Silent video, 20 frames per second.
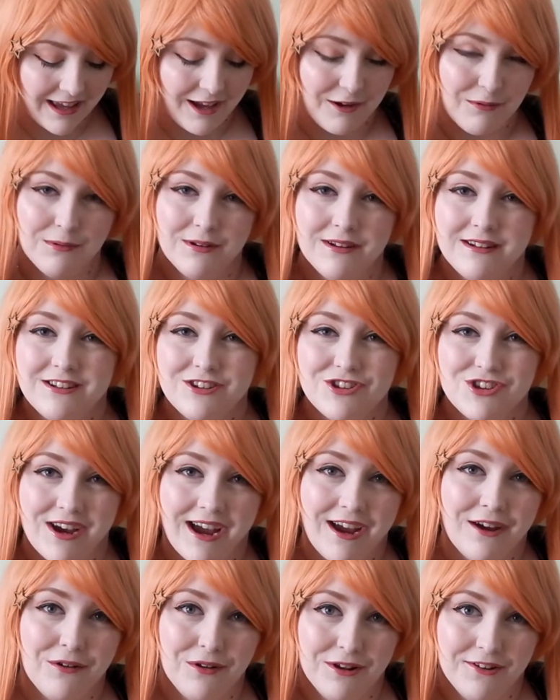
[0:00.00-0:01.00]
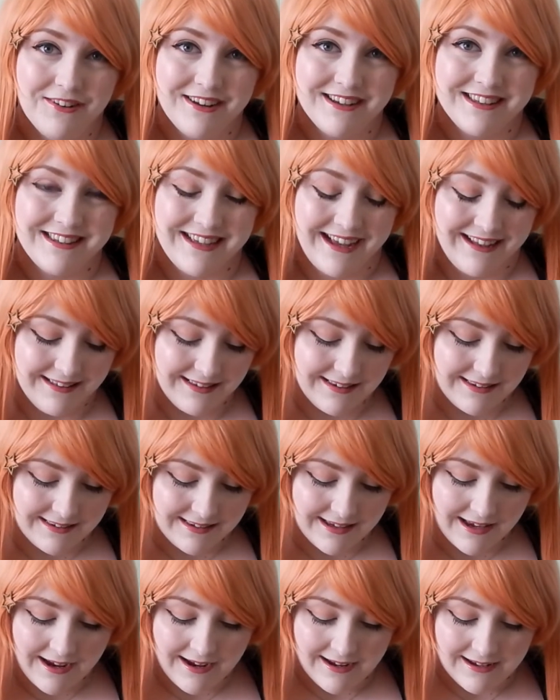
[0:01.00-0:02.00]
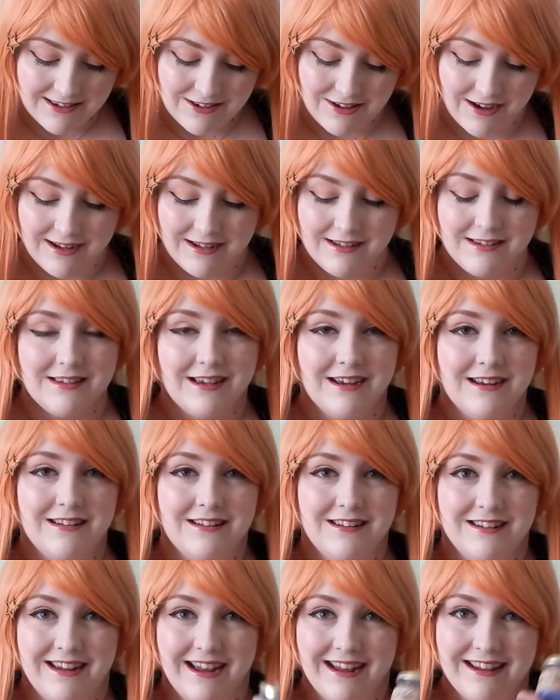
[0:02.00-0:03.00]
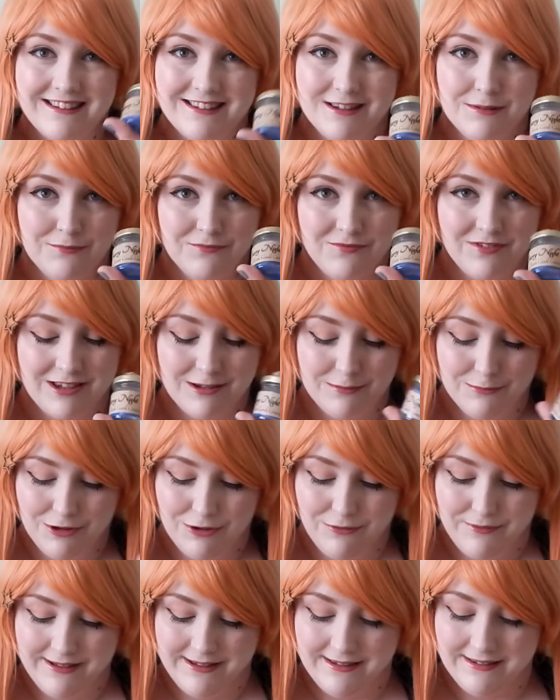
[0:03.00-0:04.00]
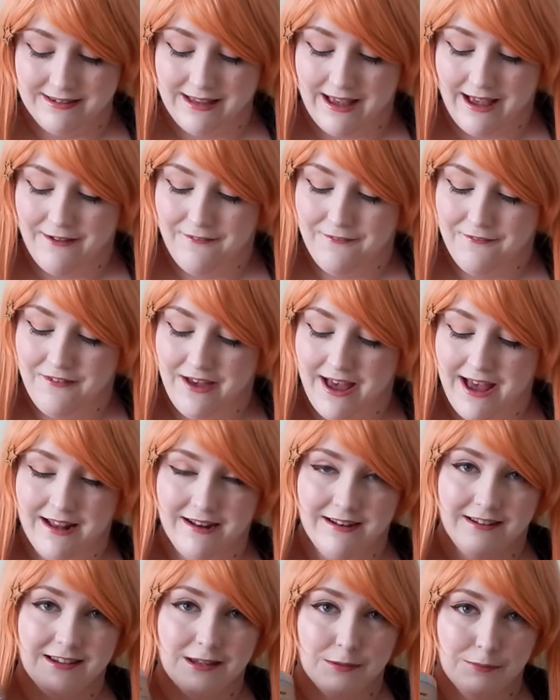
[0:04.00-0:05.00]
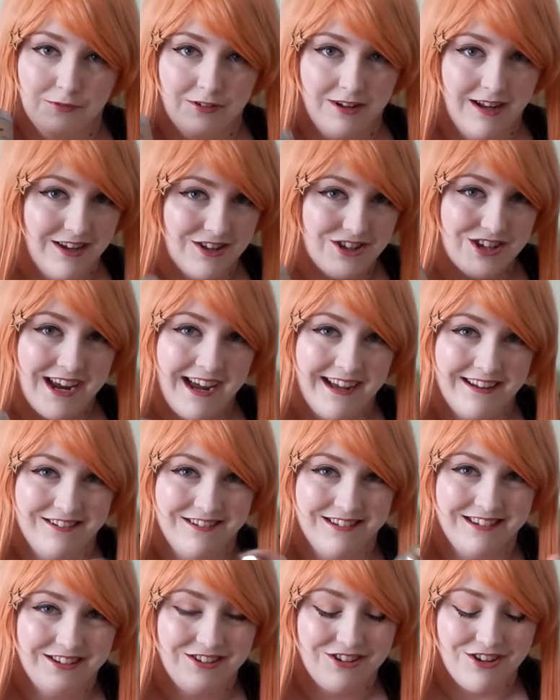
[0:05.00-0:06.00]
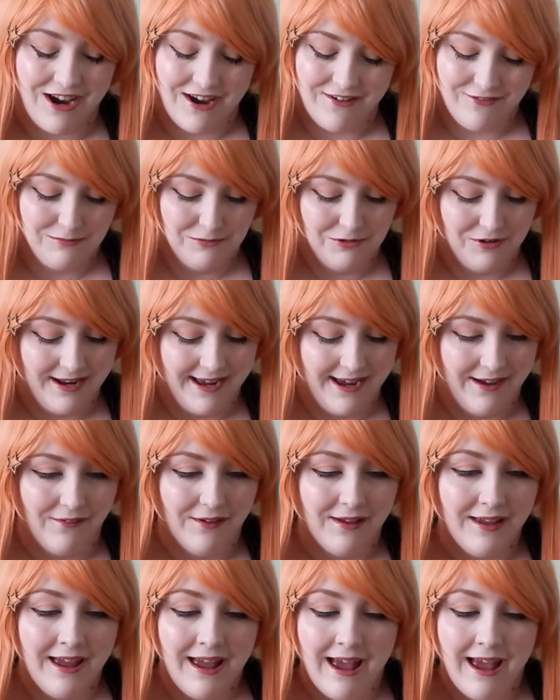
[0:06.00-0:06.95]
I wanted to try out all of her scents, so I decided to get some of the smaller ones and then some of the larger candles to try them all out.